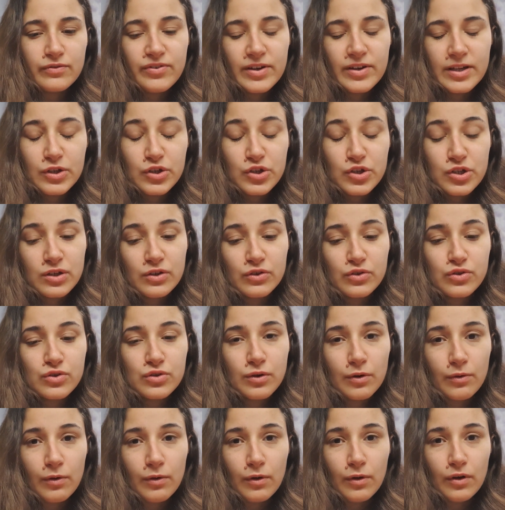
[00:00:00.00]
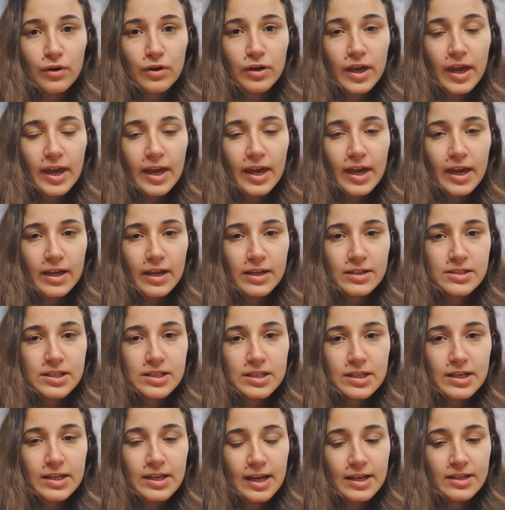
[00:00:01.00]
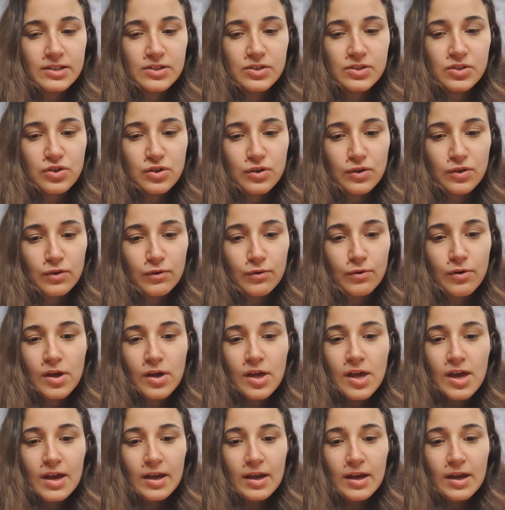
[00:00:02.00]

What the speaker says: finishing school and connected to,